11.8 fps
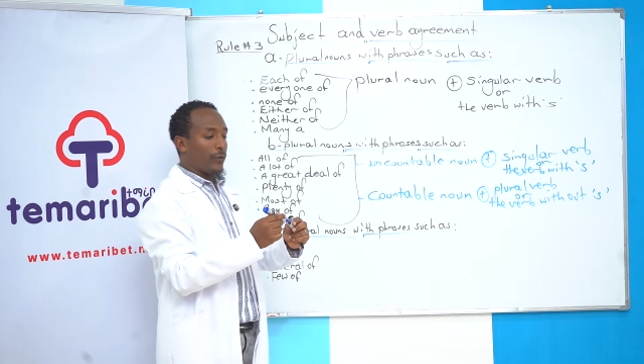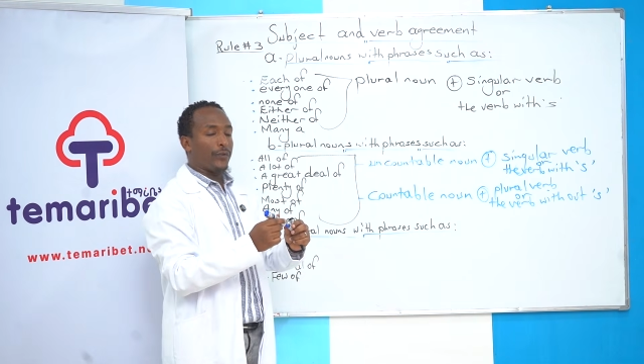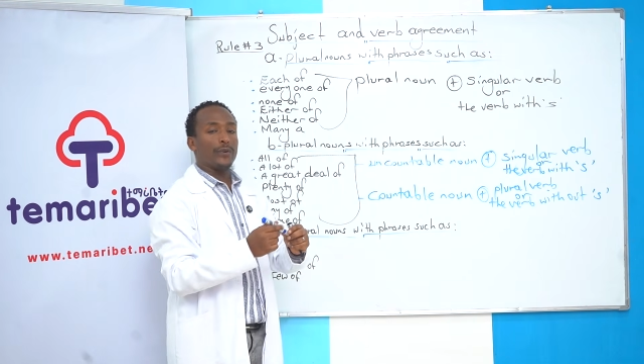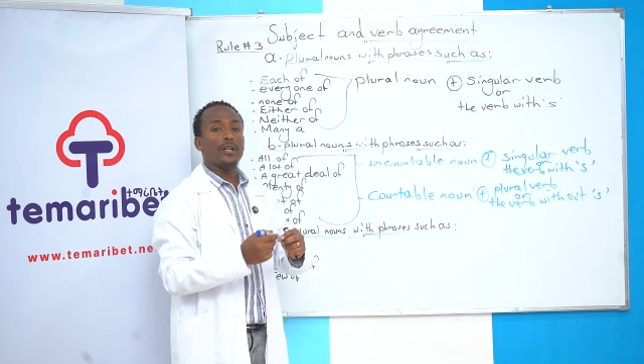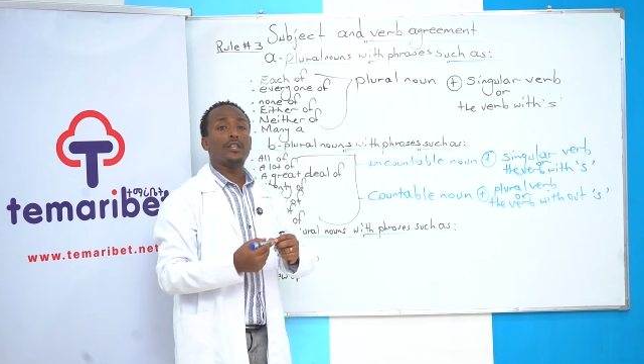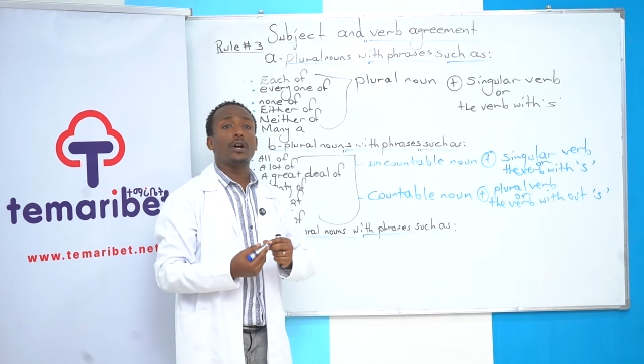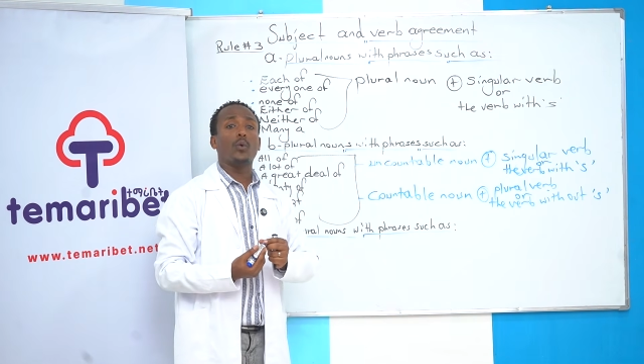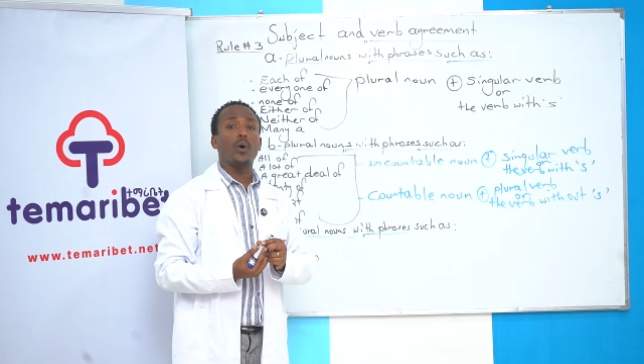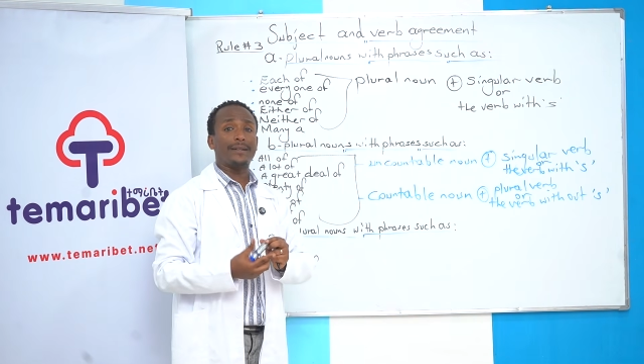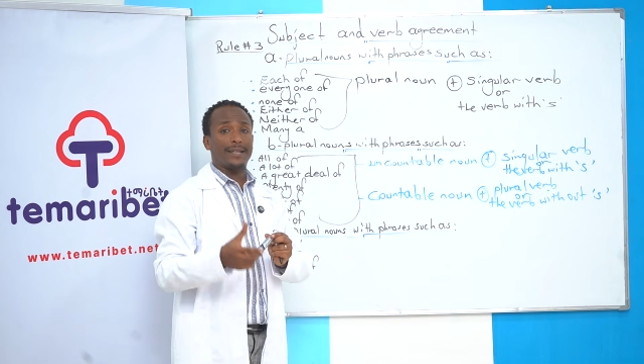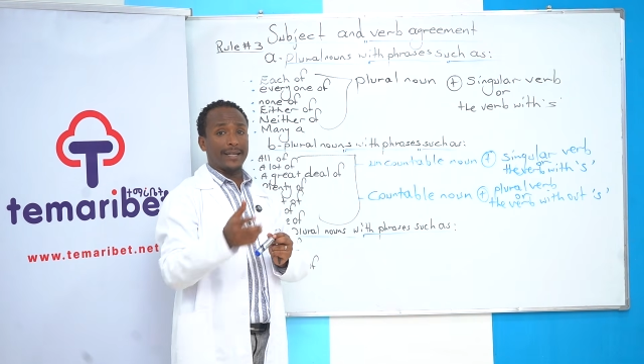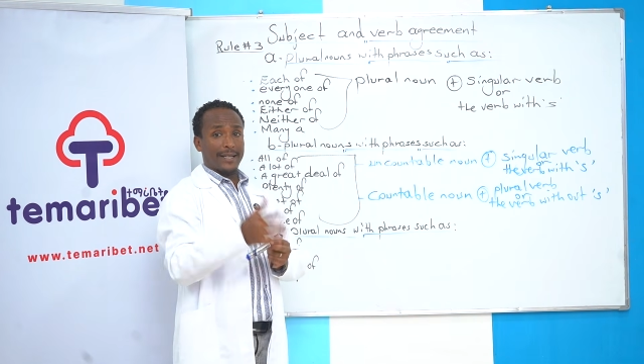of the
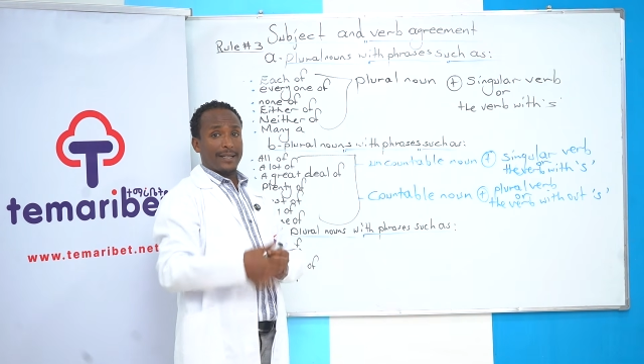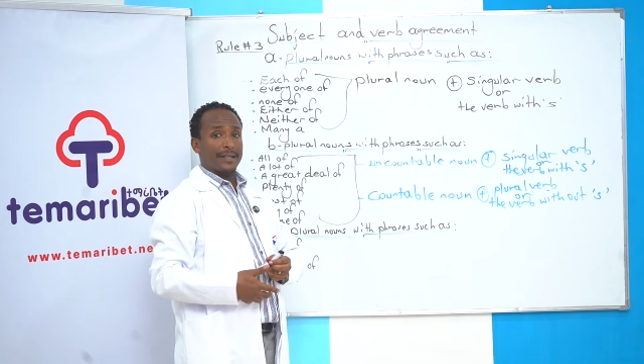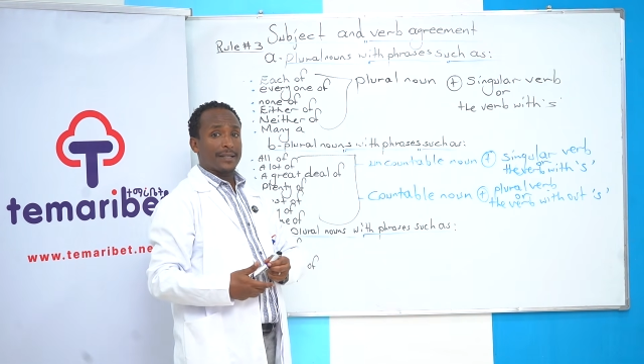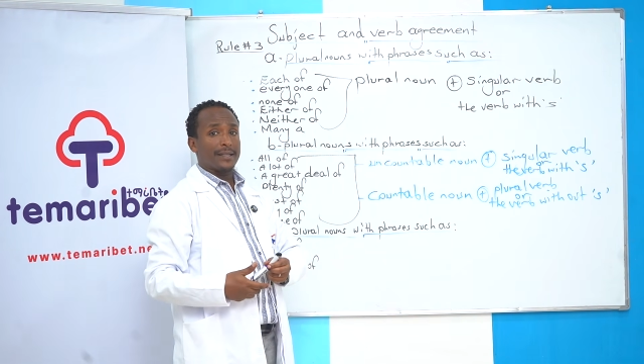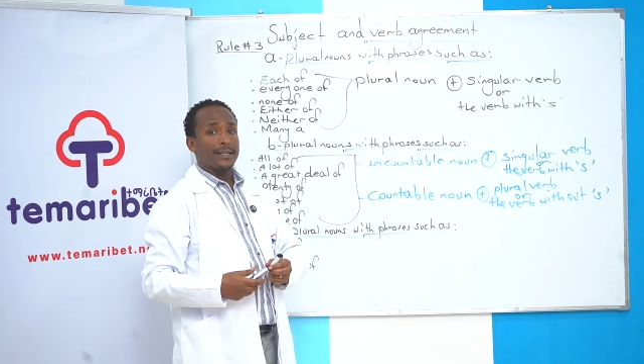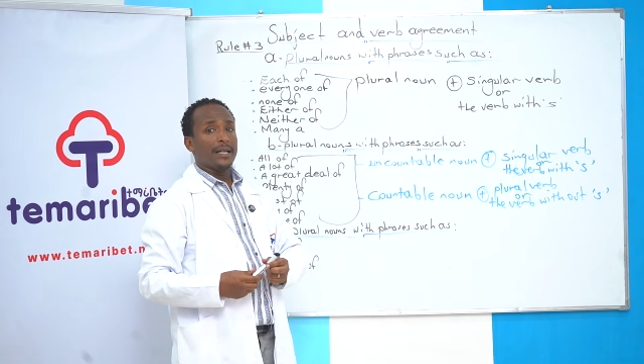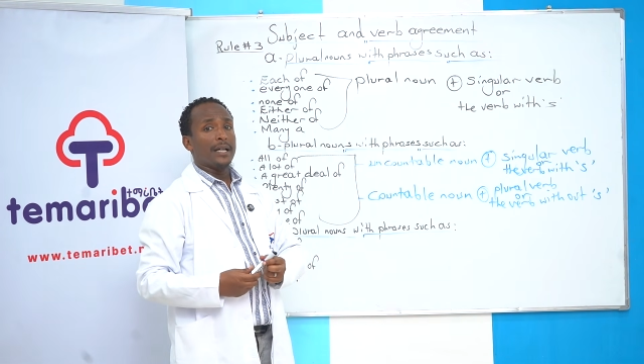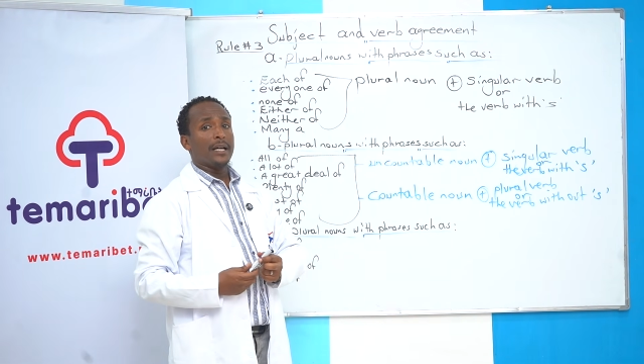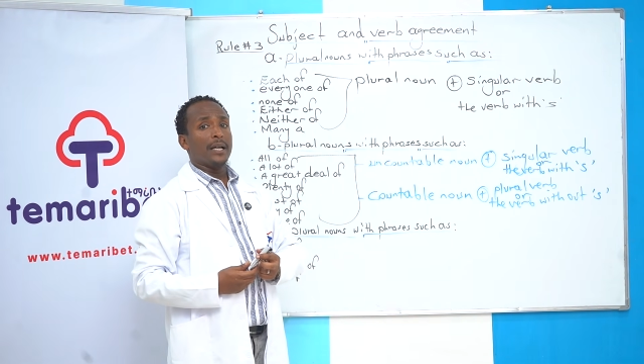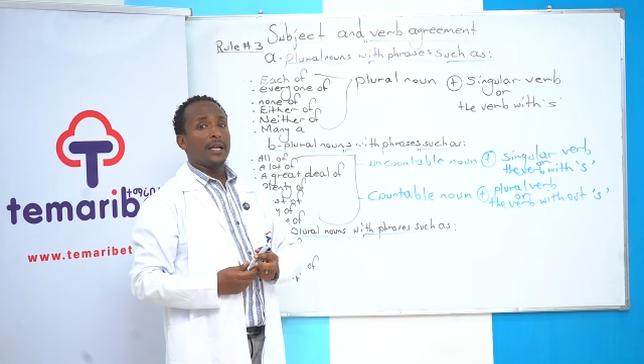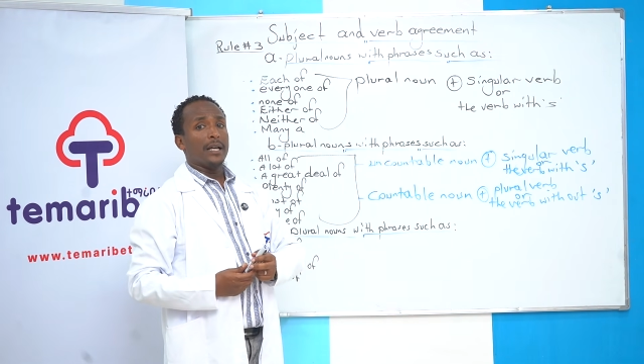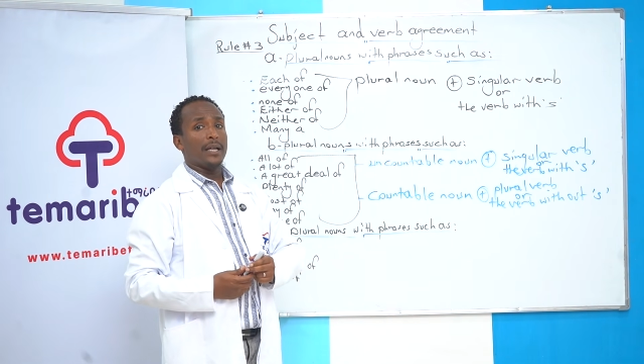water
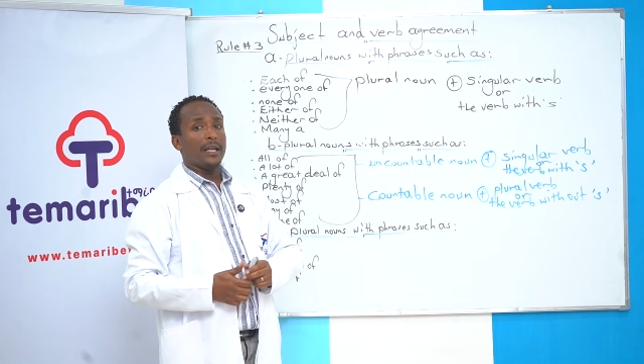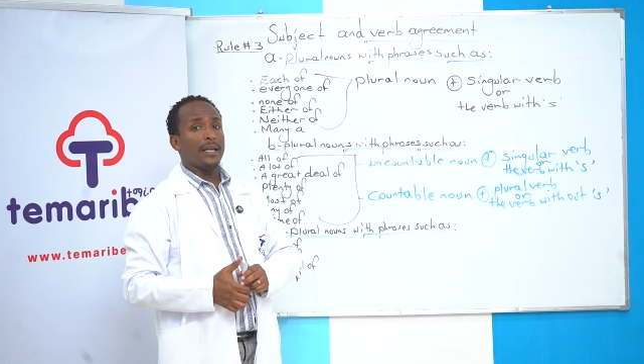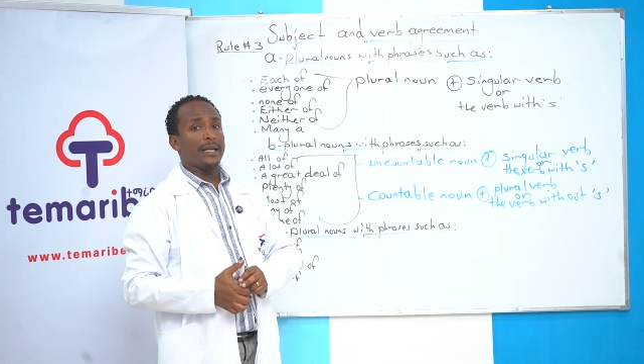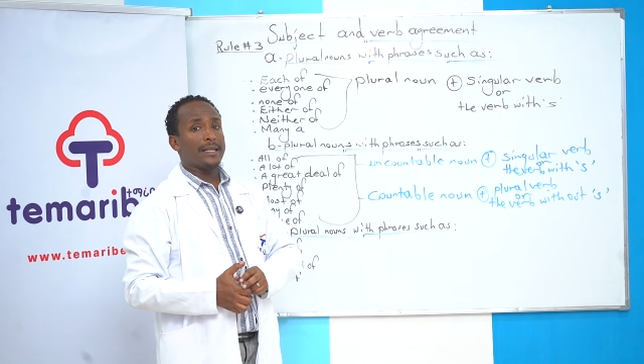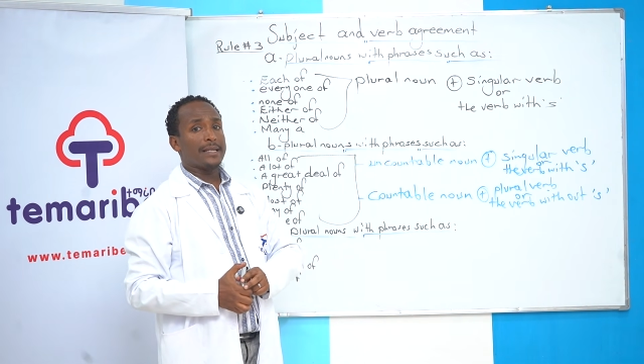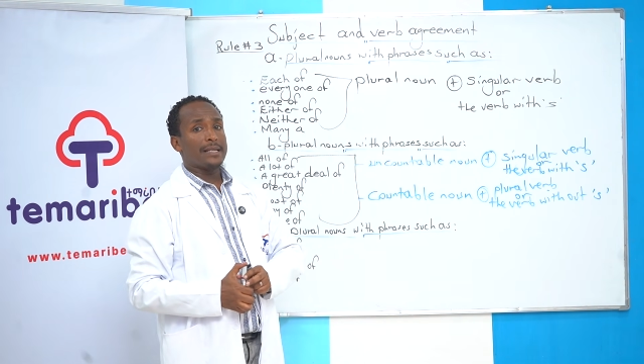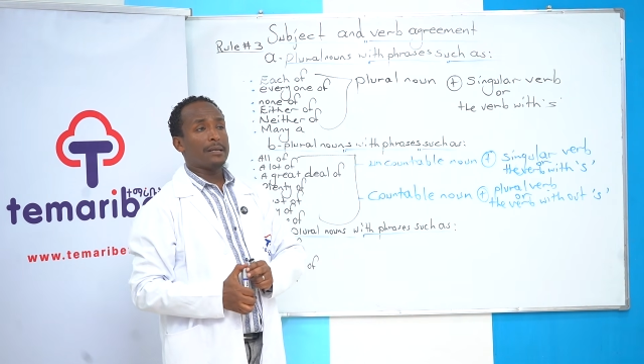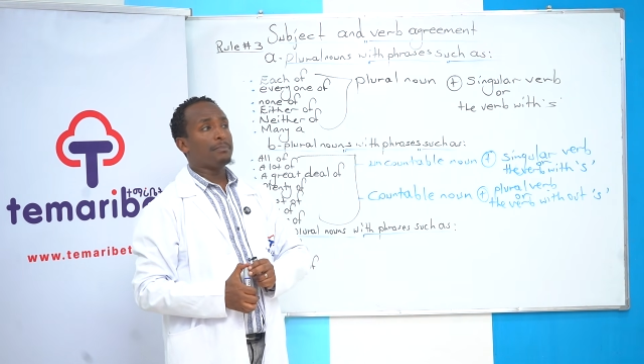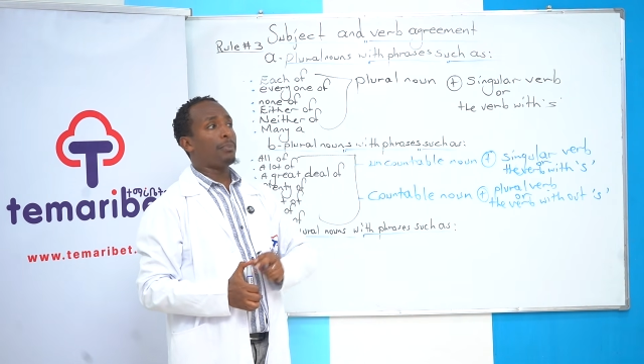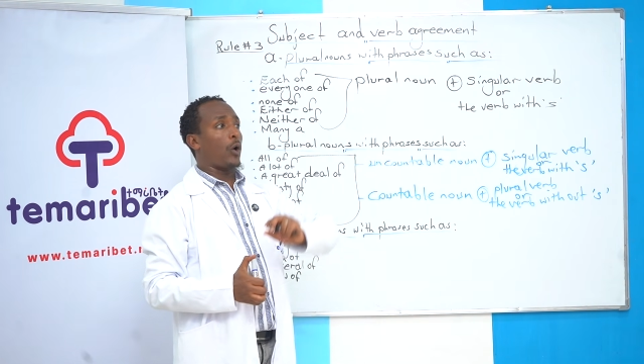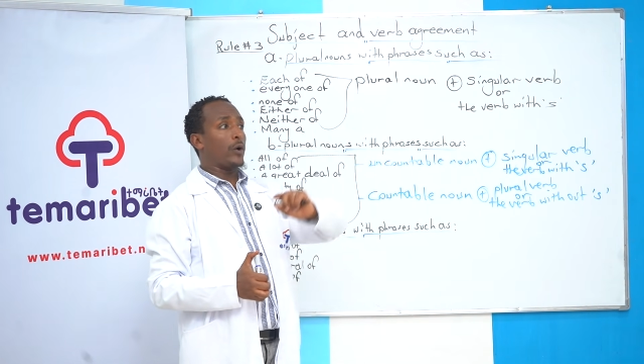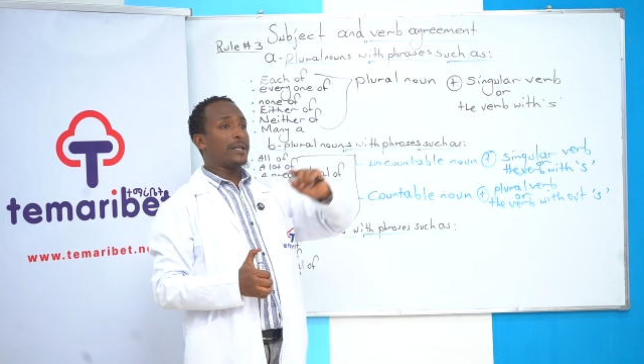is
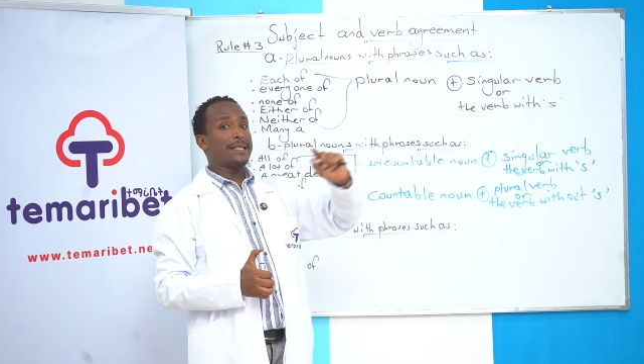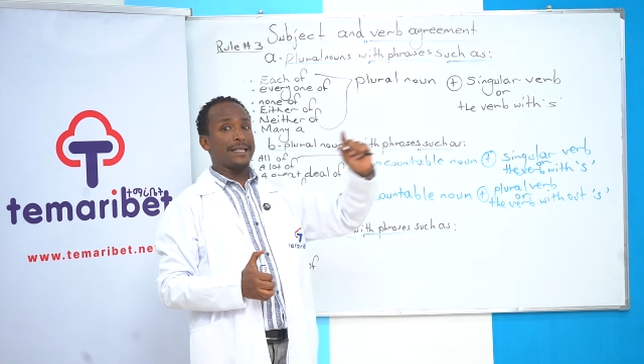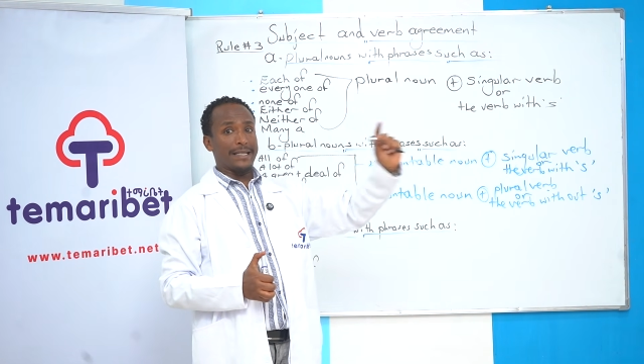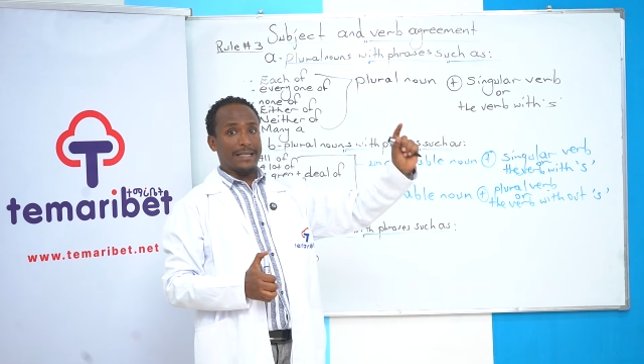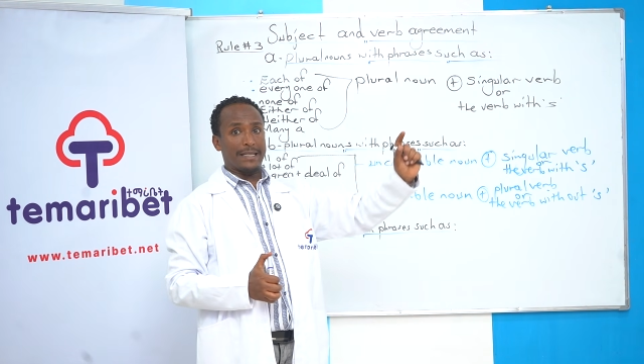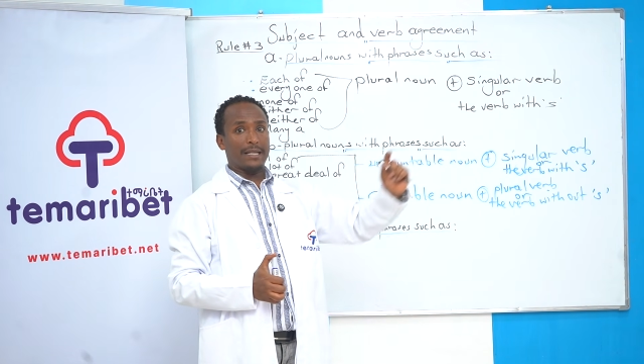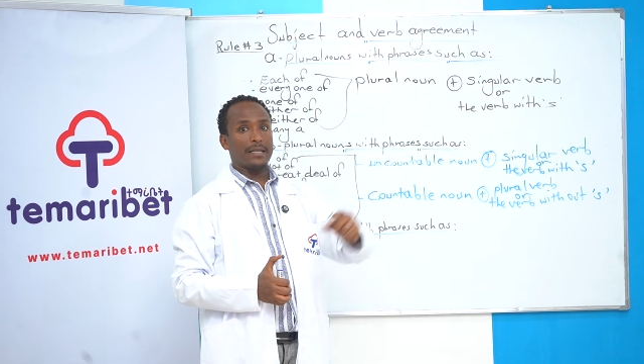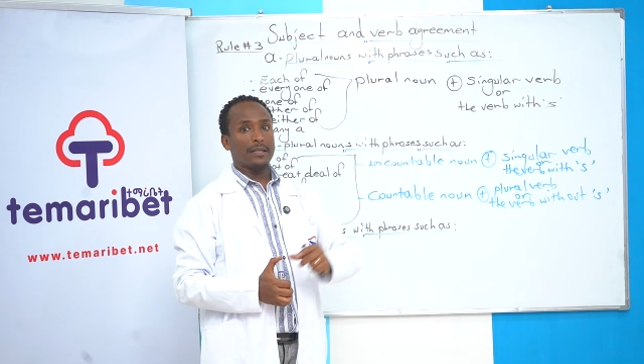poisoned.